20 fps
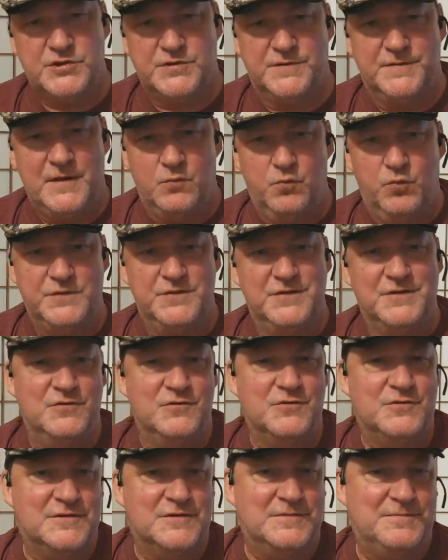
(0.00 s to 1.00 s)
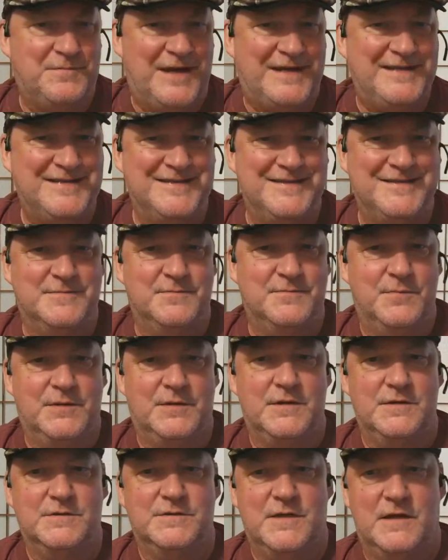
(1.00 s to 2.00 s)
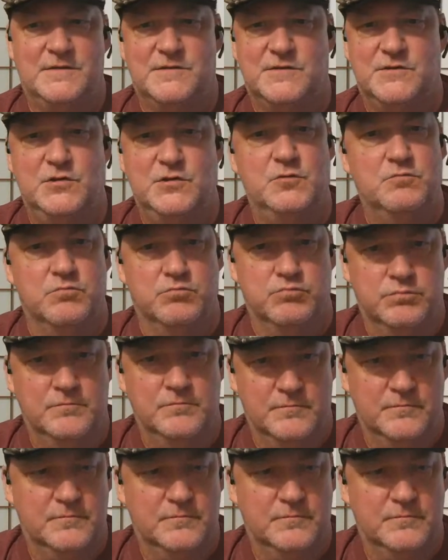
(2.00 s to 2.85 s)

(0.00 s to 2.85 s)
wish they wouldn't use spices because that's too